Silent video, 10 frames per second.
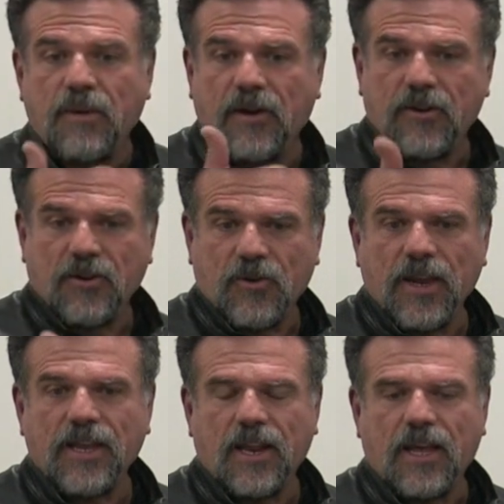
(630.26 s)
the Power to
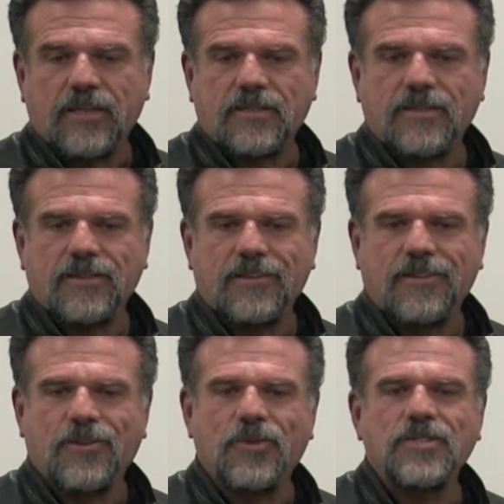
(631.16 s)
Create class,
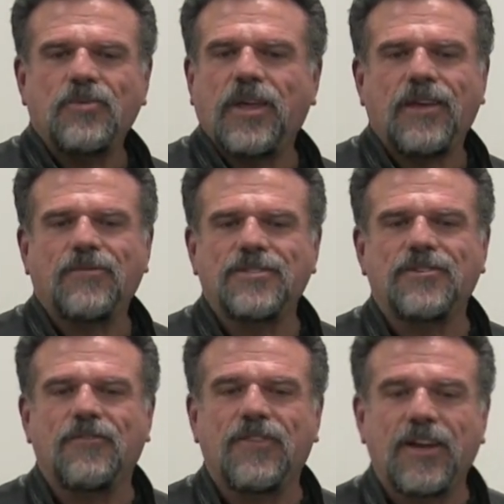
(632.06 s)
the reason why that was
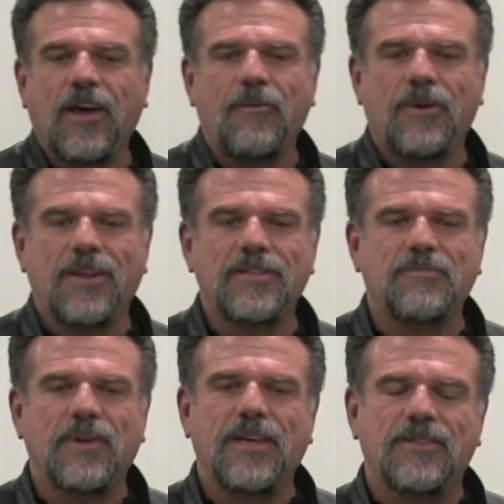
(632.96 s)
so phenomenal
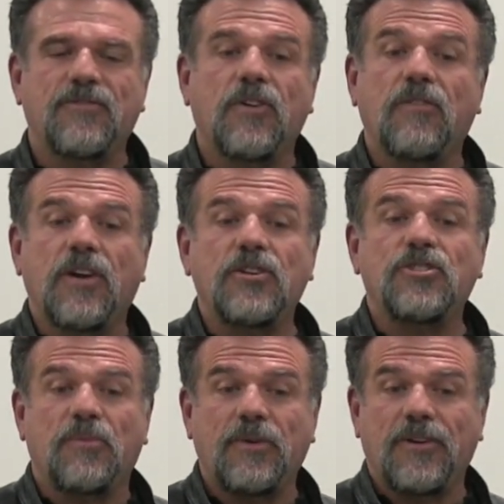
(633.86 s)
is because for a very
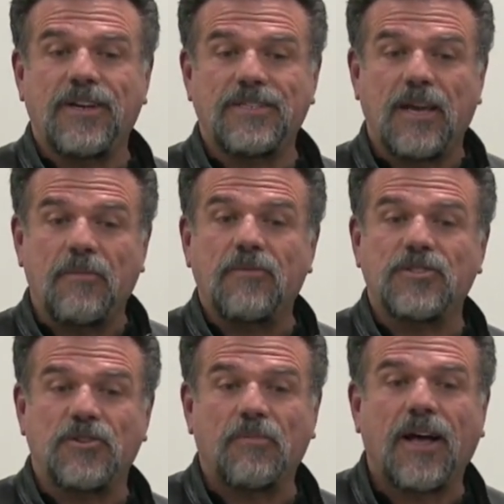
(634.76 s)
short period of time, I
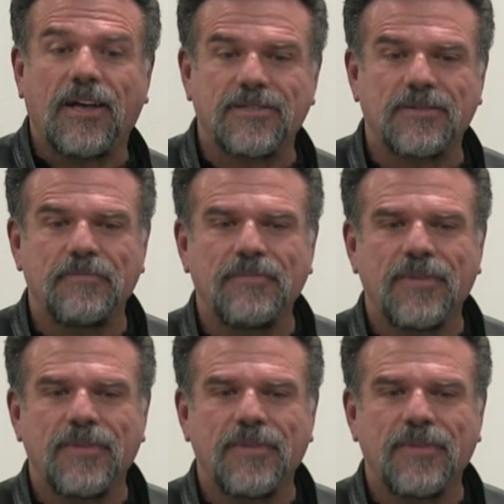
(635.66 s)
was your boss.